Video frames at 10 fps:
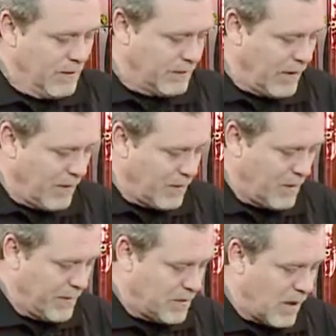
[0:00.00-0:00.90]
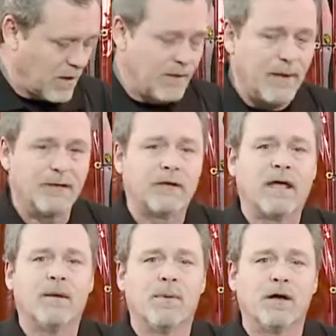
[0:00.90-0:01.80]
Today we're going to be talking about the
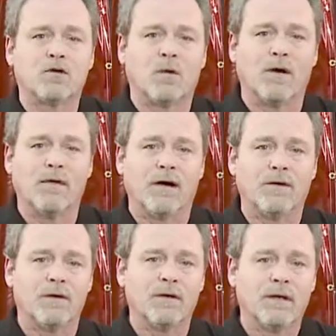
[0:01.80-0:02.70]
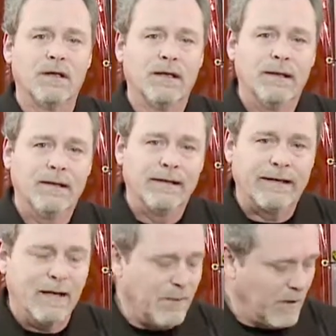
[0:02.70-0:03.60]
K-Bug 1200. The
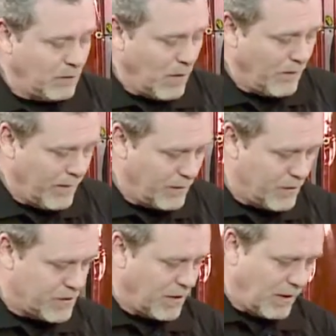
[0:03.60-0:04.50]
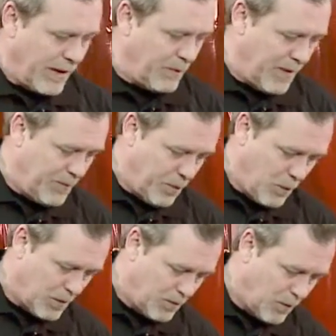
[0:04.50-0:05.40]
K-Bug 1200 is a lightweight
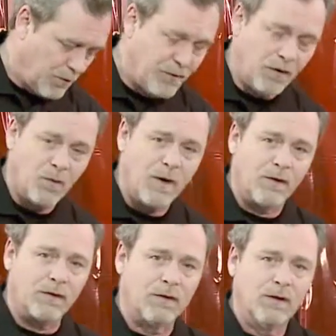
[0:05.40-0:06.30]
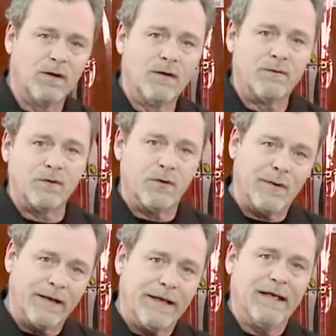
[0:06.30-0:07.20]
portable fillet welder for
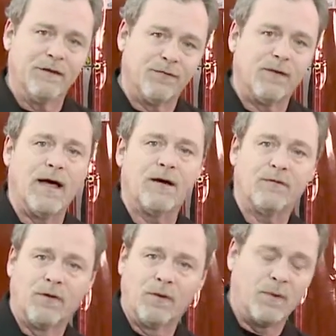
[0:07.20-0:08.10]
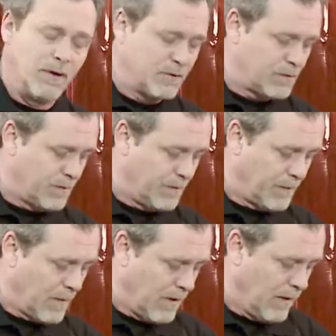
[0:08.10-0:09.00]
doing in the flat fillet welds.
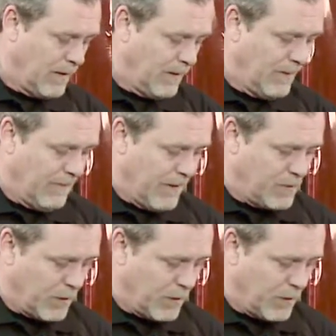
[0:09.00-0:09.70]
As